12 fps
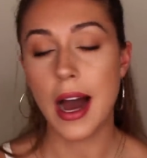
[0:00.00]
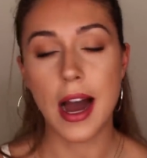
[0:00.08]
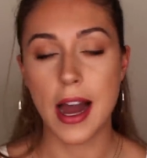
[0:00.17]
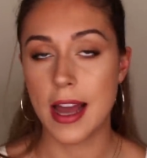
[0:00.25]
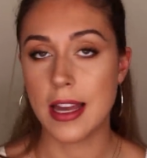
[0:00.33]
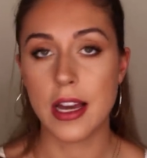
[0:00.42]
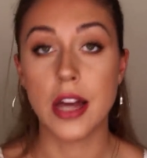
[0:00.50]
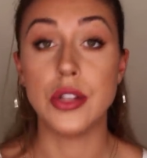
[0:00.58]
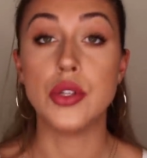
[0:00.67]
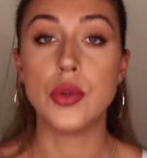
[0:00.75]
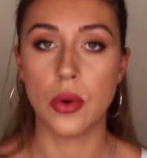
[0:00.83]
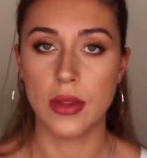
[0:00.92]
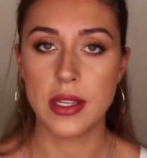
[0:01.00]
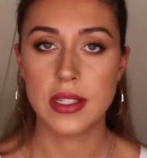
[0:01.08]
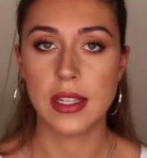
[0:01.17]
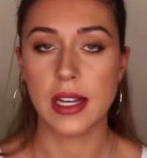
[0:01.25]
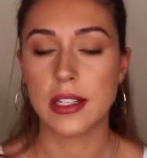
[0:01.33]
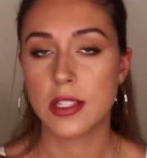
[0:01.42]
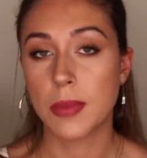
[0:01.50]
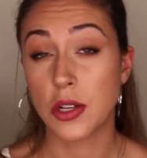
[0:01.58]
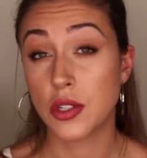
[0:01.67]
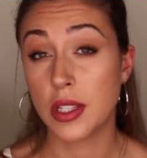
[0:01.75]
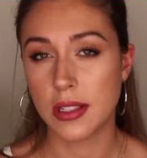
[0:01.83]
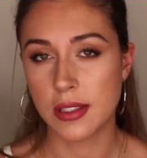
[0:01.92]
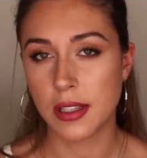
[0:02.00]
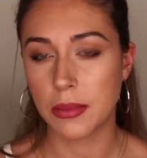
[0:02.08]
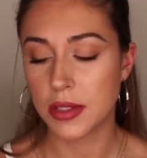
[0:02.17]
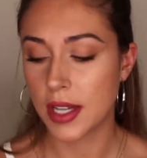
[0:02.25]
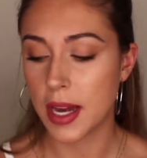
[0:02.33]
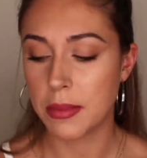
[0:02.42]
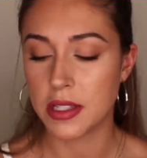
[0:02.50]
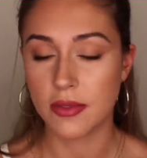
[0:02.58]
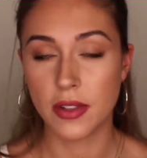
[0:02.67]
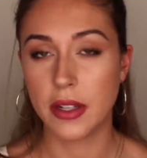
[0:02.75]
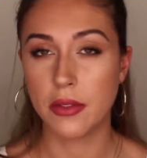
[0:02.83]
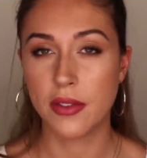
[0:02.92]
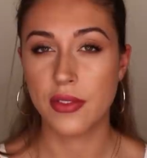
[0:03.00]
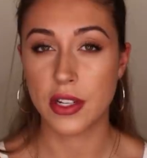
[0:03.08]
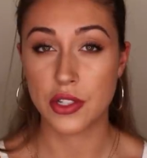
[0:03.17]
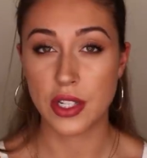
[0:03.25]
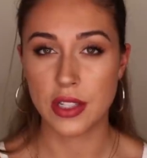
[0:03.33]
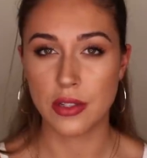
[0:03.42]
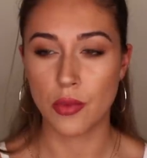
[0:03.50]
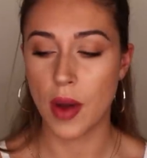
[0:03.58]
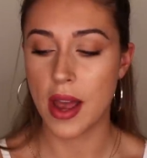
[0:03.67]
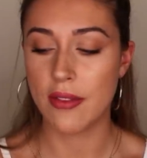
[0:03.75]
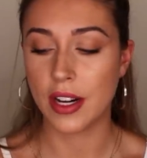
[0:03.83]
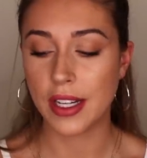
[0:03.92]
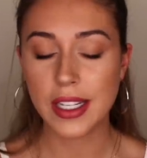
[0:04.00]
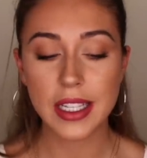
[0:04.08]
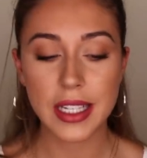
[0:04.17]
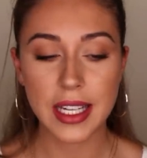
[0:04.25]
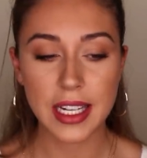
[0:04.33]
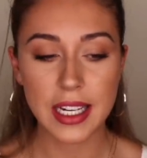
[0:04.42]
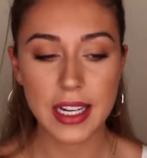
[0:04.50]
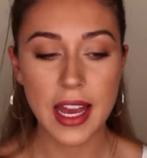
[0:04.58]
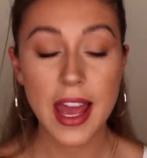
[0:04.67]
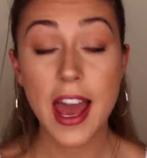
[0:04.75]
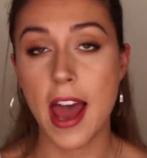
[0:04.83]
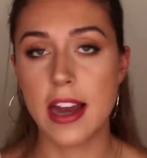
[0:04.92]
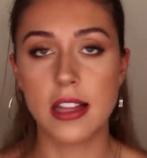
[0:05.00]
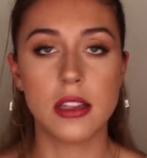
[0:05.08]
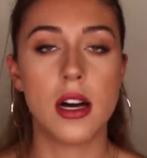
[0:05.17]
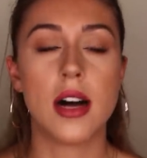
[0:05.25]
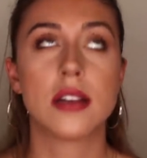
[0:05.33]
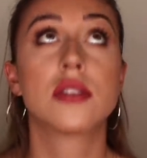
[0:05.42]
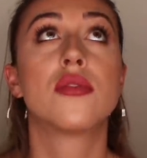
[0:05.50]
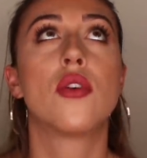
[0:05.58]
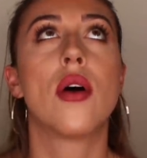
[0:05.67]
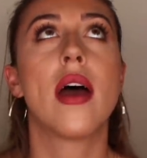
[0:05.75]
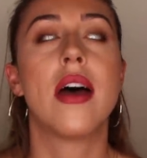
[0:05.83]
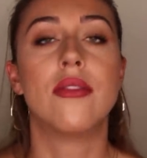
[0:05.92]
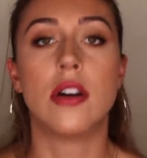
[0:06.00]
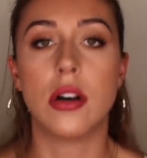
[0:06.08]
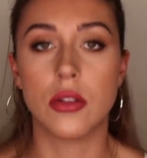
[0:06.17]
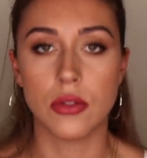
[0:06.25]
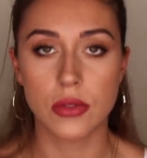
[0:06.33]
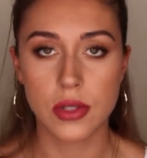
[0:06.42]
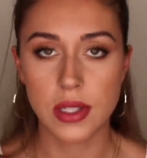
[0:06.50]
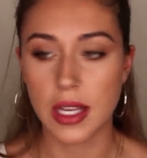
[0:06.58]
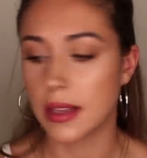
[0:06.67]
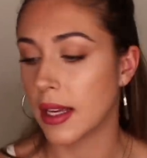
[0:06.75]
I adore this scent, especially in the summertime. It's very refreshing to wear, very clean, and it lasts forever on your skin.